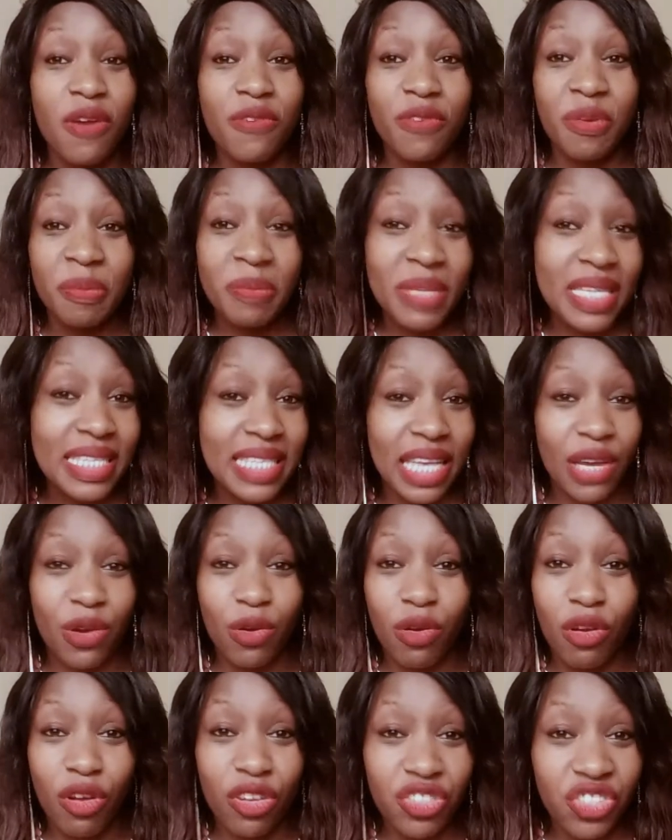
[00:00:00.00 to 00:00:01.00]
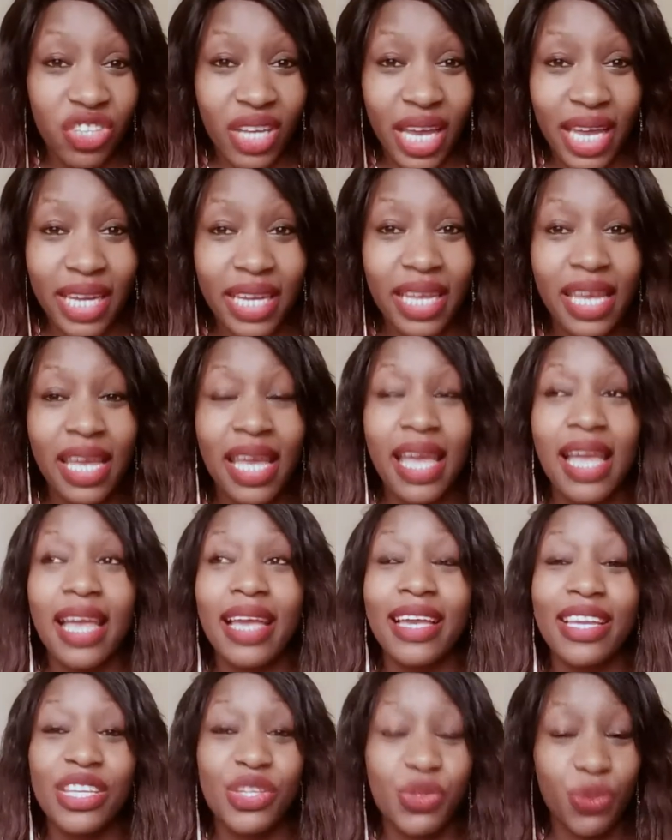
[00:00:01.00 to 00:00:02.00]
for me psychologically,
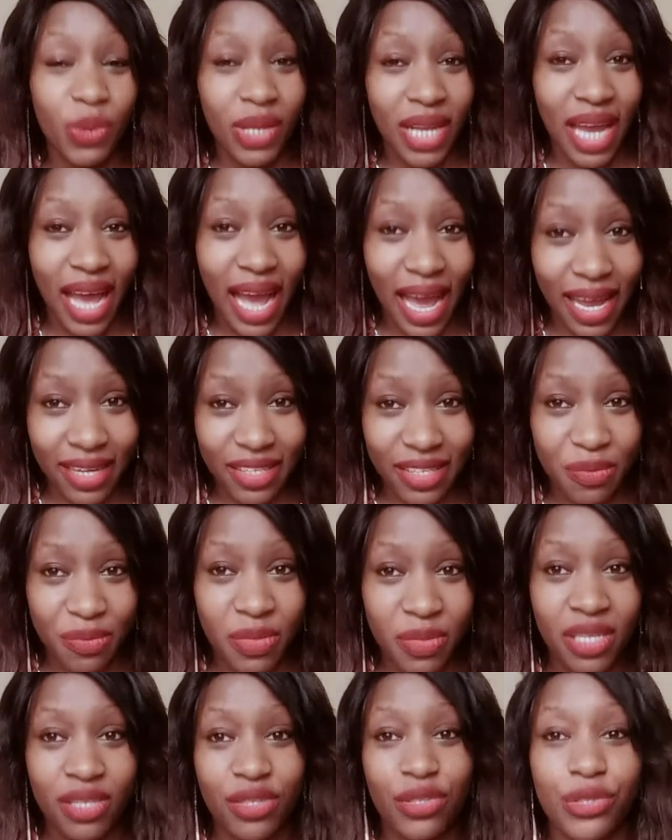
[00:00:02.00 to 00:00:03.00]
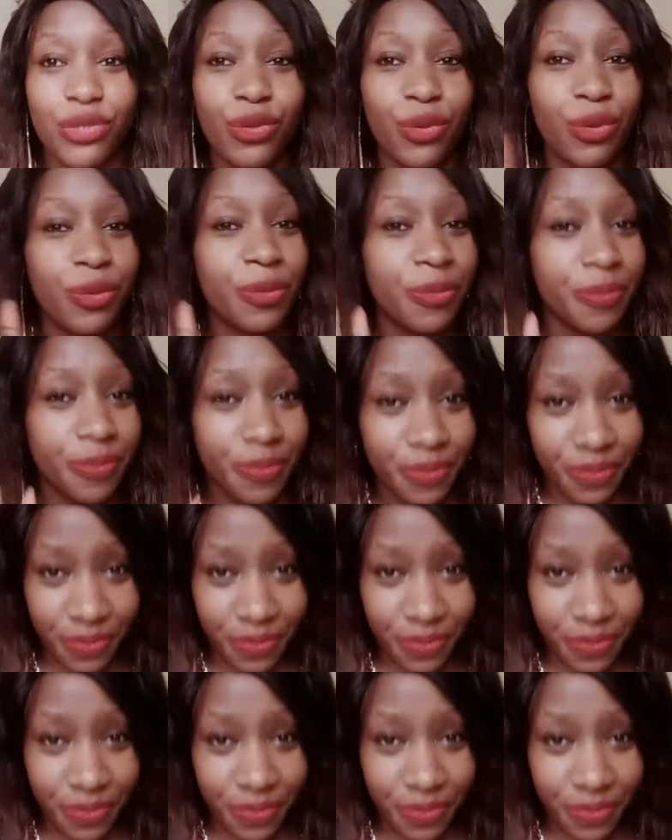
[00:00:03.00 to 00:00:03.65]
it will hurt me. So